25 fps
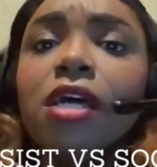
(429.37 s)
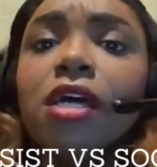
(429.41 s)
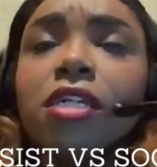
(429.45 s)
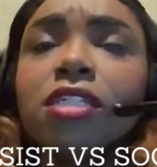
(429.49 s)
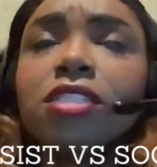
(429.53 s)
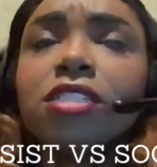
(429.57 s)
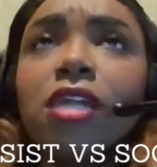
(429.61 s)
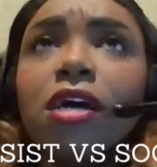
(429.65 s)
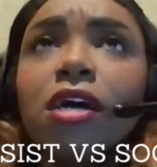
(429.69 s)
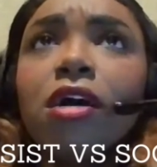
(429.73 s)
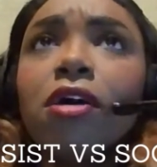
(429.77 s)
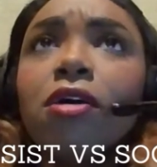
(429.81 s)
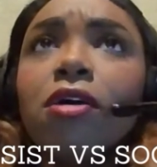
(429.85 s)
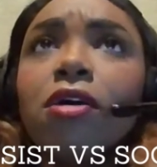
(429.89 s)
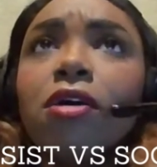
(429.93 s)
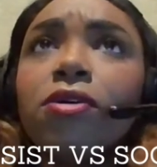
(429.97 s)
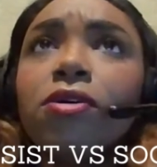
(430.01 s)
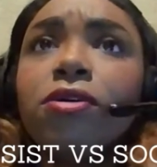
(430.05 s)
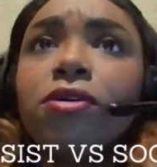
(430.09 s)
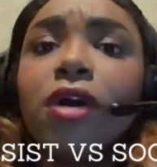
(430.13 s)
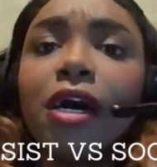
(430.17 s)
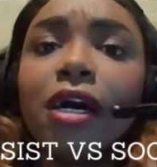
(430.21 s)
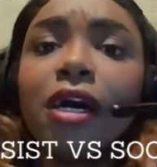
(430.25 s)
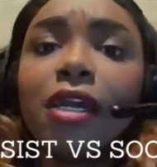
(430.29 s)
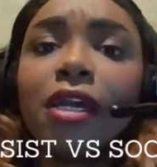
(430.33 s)

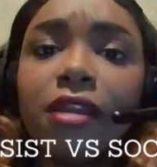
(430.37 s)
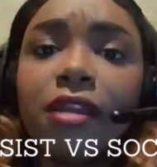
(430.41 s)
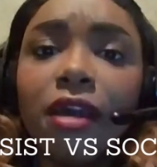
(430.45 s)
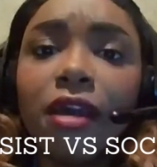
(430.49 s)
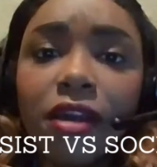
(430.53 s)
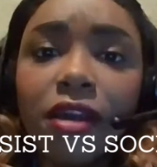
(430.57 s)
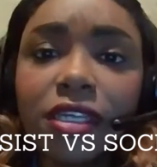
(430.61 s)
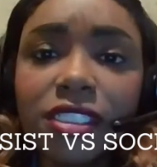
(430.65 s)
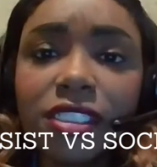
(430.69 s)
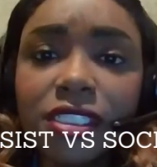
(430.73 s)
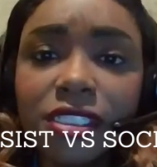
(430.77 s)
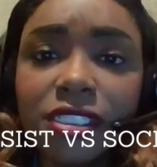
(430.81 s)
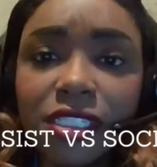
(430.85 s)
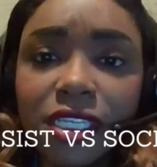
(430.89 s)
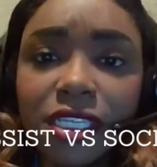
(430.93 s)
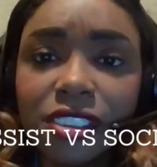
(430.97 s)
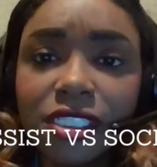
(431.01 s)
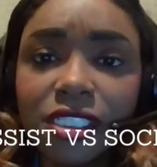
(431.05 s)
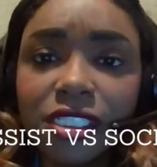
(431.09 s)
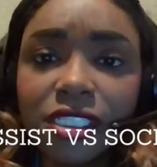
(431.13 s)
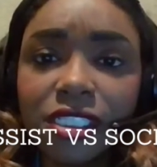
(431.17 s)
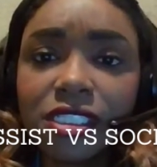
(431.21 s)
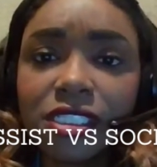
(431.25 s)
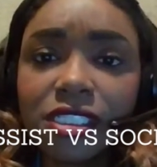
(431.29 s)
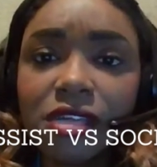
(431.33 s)
So, a
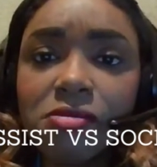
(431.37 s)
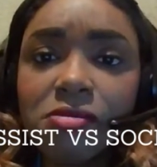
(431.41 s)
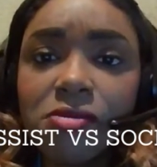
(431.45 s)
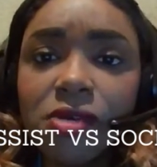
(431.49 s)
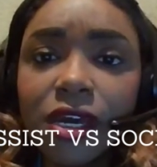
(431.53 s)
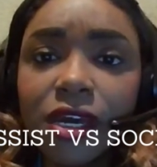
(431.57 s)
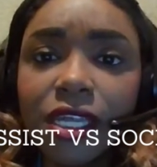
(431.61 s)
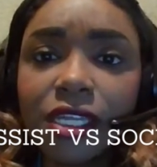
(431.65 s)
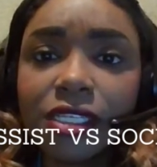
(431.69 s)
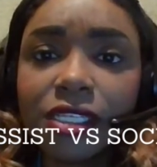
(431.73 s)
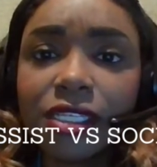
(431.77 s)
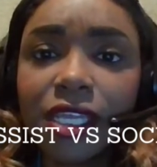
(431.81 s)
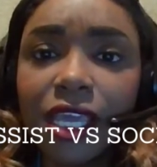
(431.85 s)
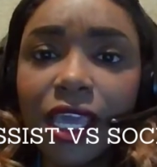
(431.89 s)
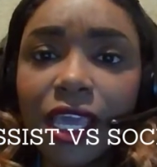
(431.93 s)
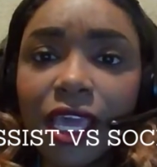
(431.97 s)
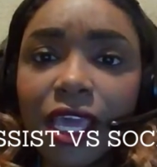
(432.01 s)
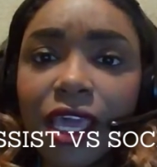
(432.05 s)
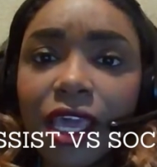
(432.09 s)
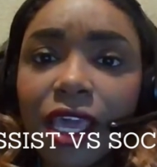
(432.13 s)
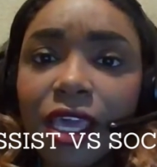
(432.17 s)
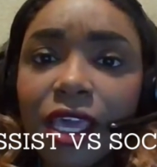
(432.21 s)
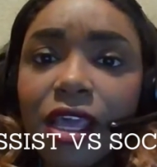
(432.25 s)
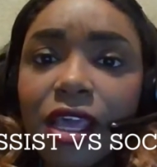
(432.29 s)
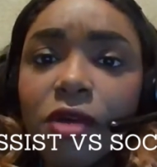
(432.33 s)
narcissist is someone
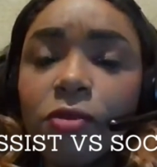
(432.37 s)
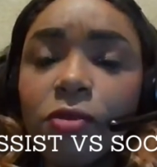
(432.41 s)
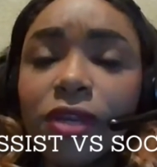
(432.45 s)
that,